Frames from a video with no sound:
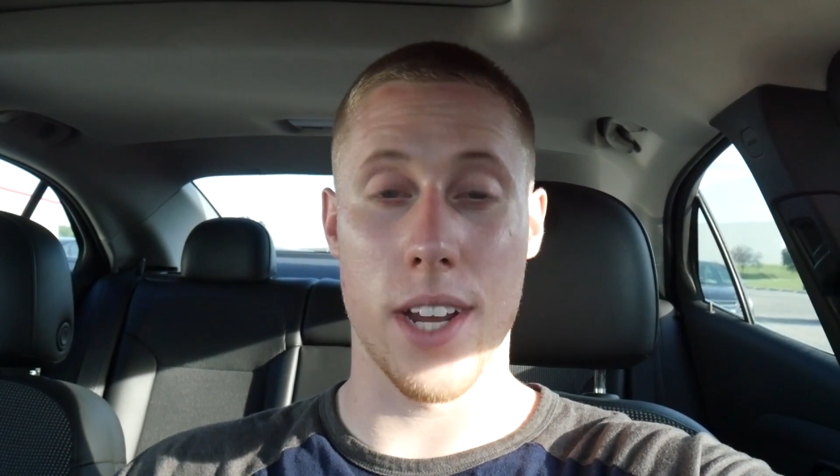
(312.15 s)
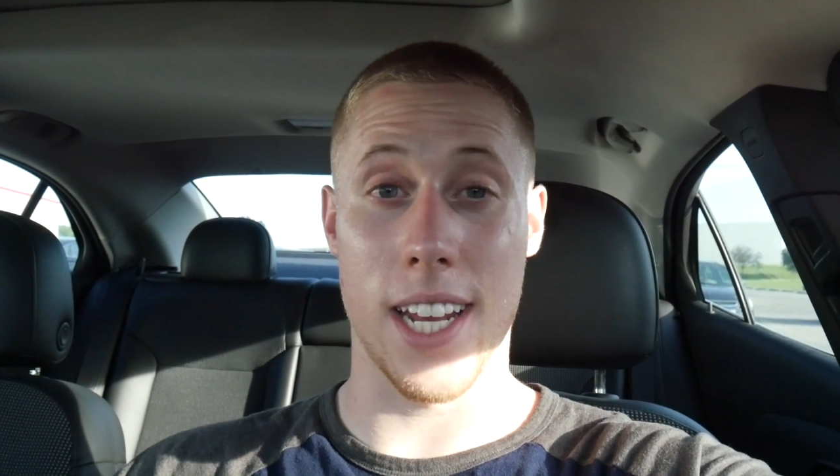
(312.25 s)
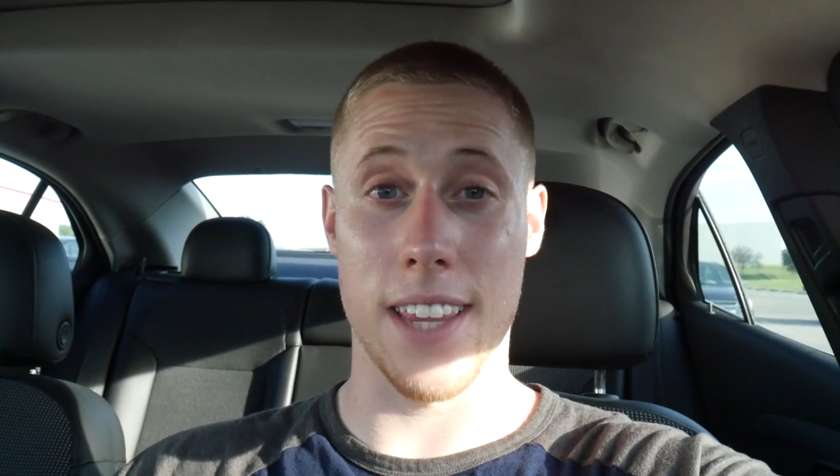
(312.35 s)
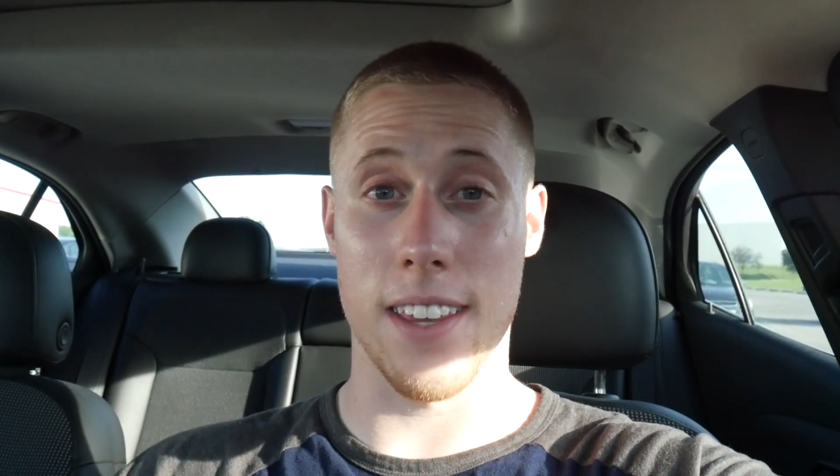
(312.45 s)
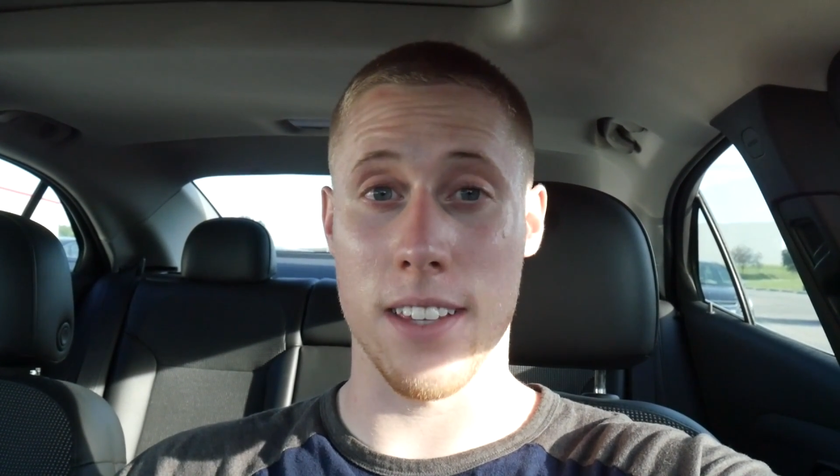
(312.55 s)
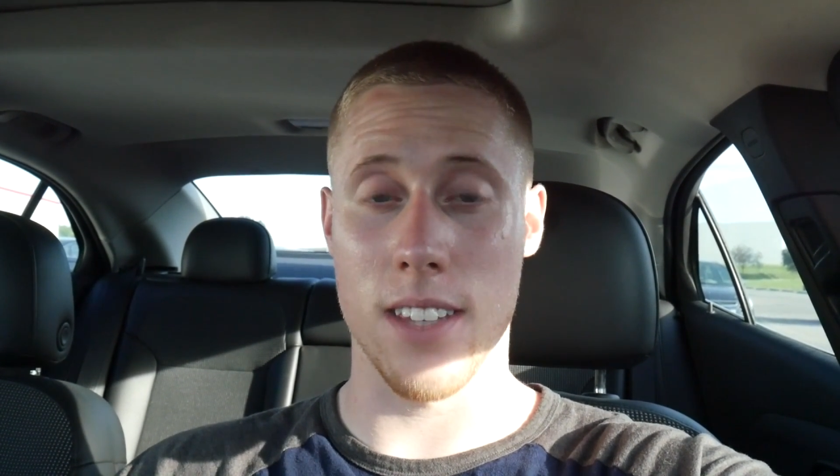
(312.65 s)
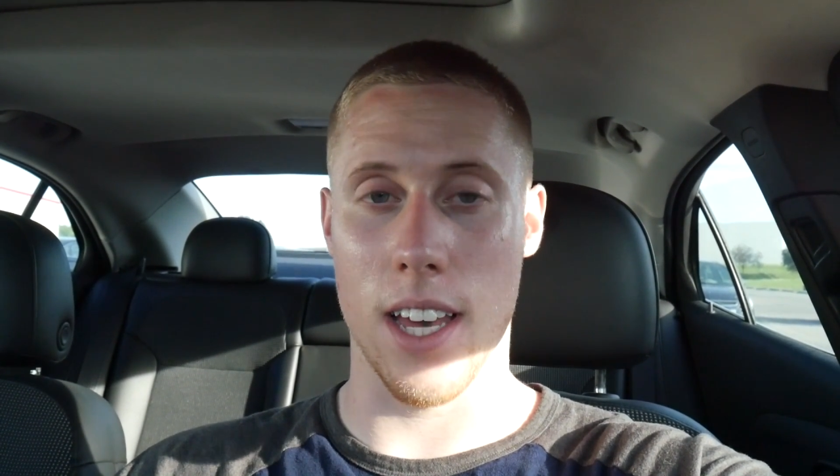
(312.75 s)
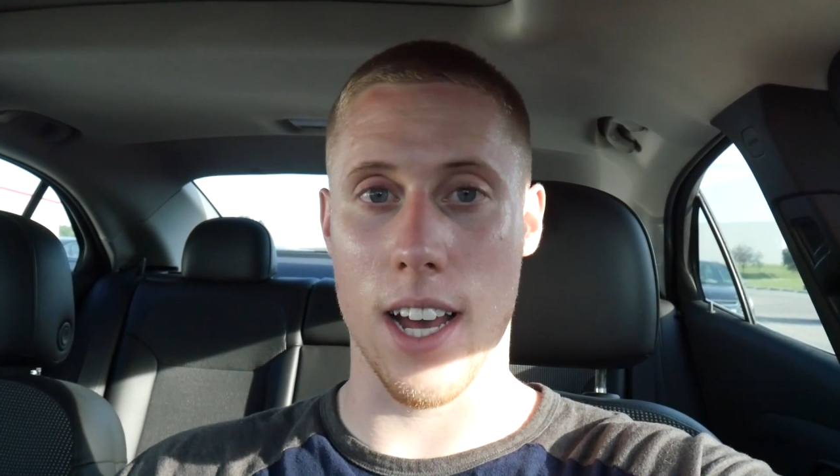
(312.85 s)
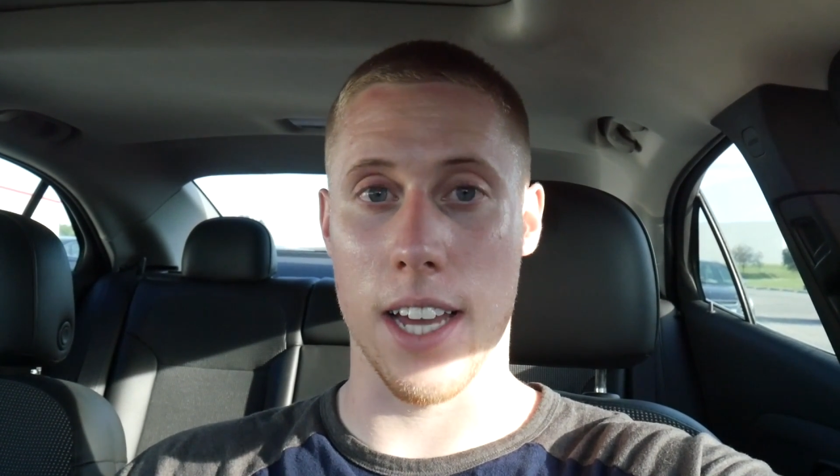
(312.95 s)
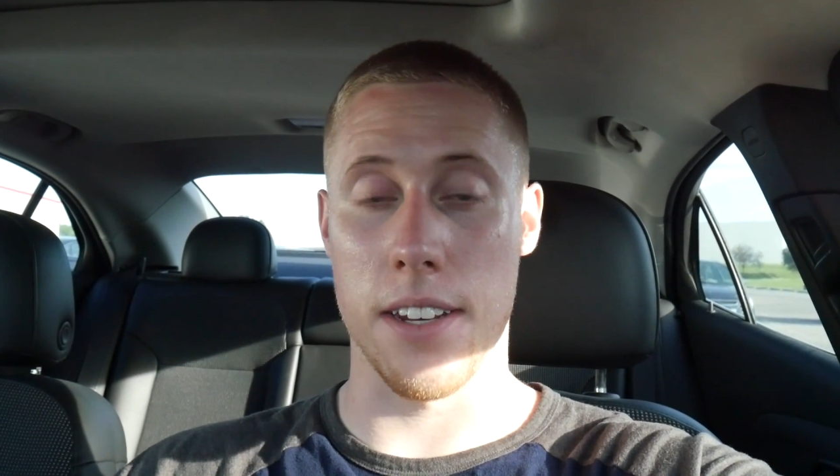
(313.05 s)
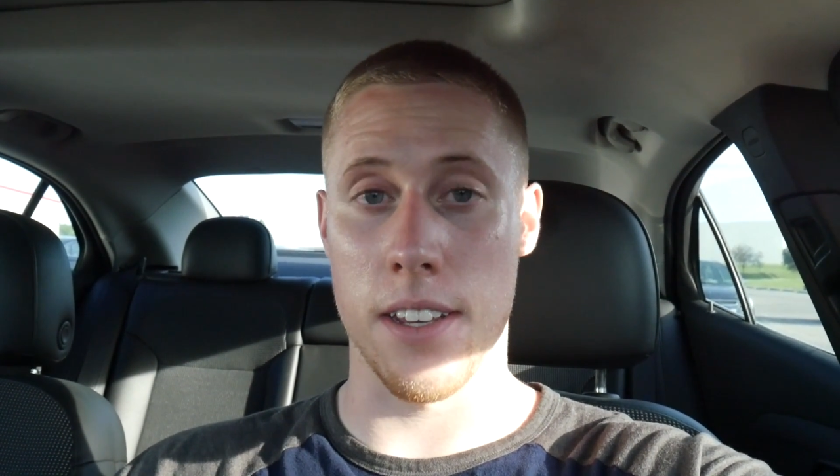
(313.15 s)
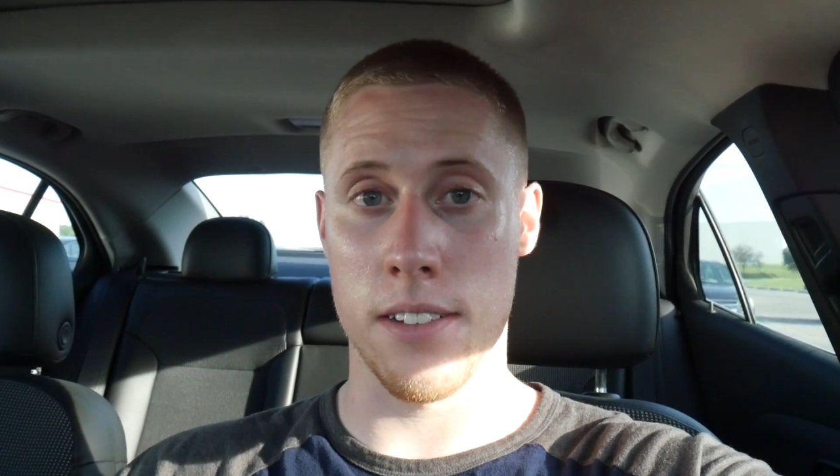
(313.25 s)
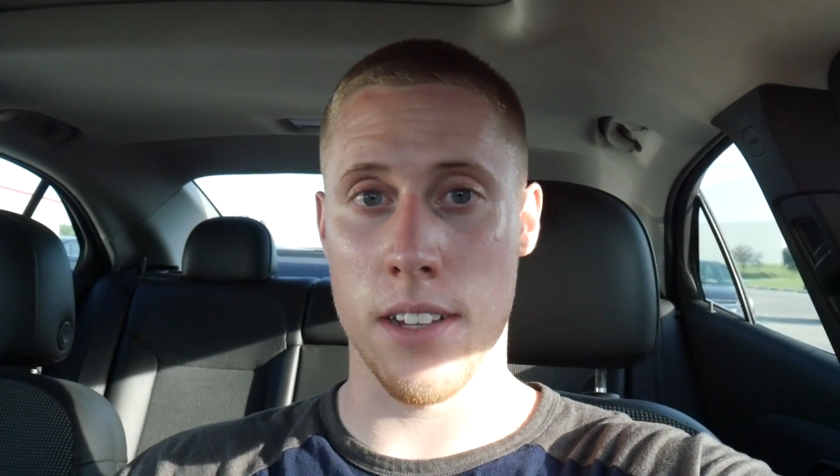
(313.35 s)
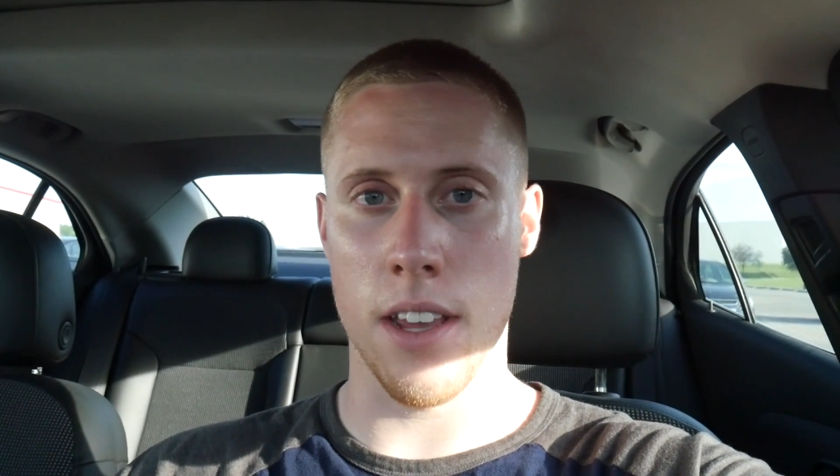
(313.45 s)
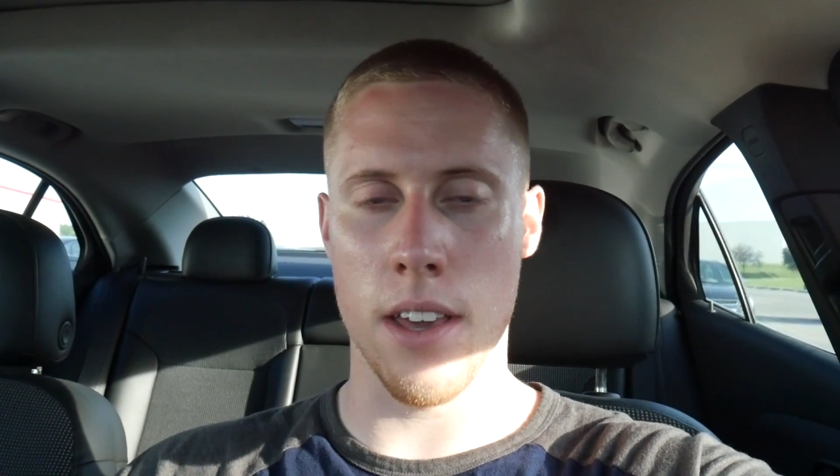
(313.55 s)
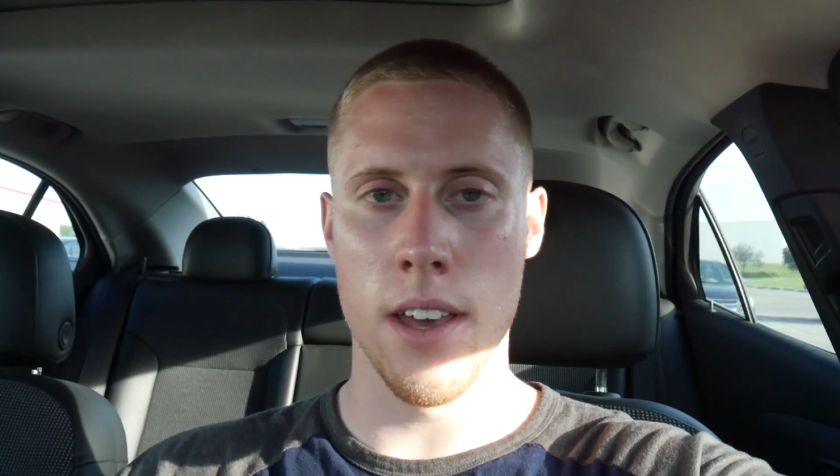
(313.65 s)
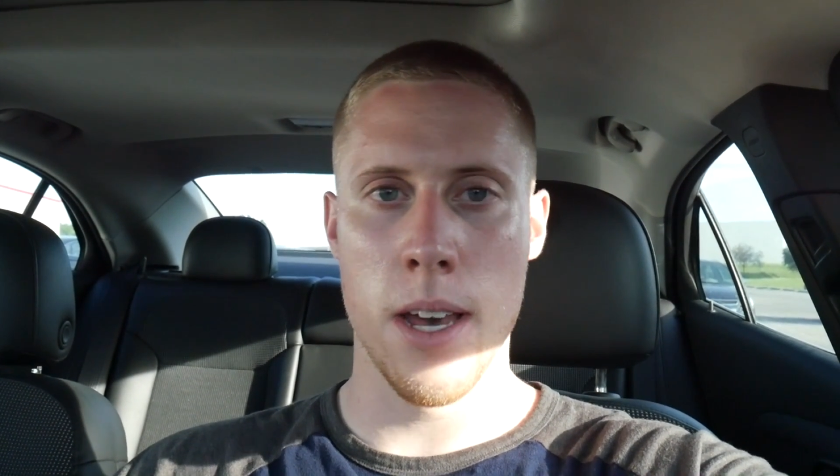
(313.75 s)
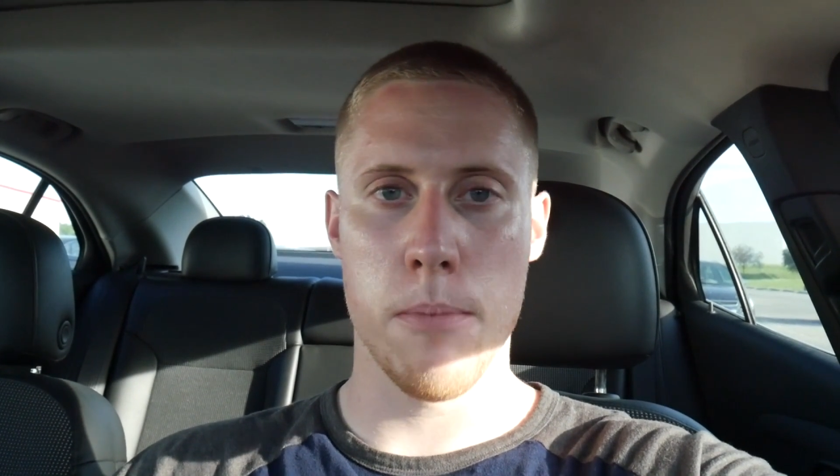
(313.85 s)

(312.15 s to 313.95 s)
anything that I did today